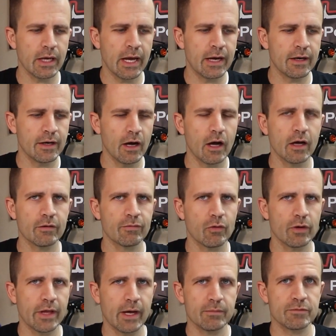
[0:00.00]
and not
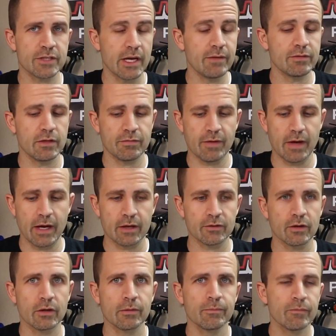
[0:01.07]
for that safety
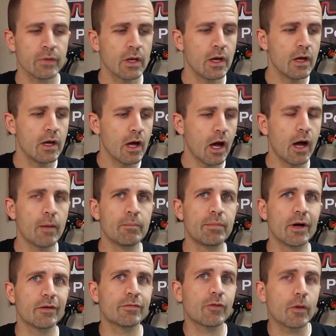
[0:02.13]
factor, um,
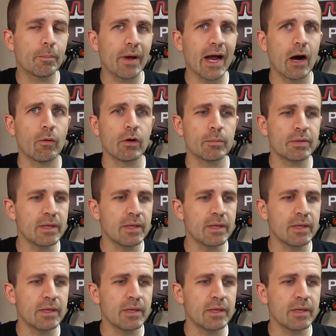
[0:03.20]
but for power.